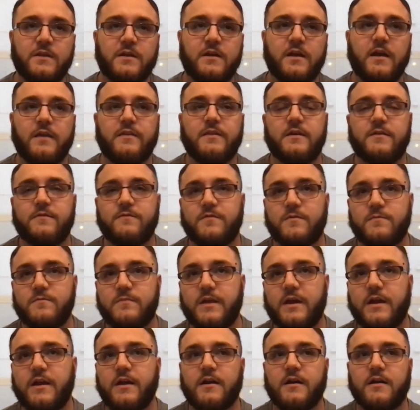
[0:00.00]
And then from
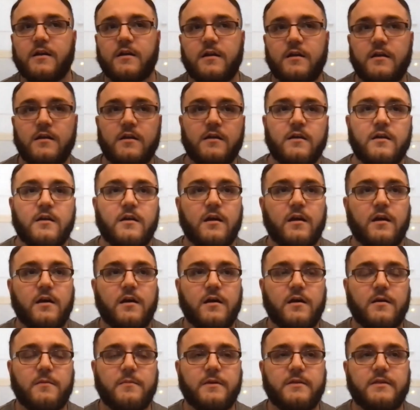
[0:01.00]
there,
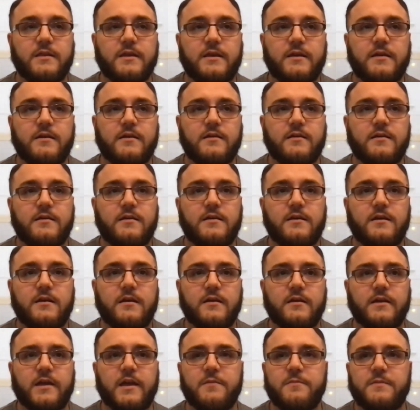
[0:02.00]
um, I think he uh,
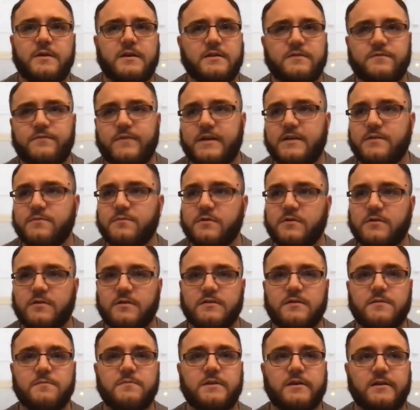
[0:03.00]
gave me his Facebook or
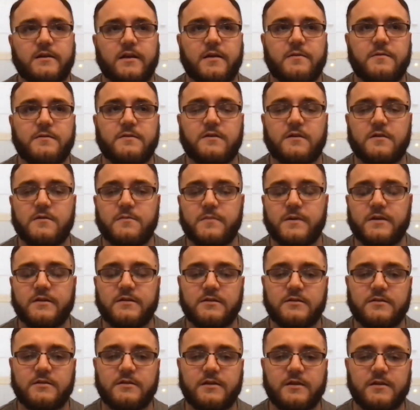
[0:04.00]
something. I started
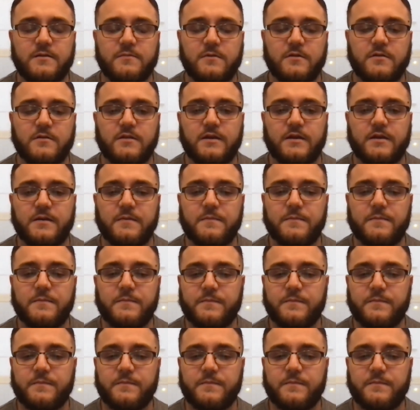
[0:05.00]
messaging him on there.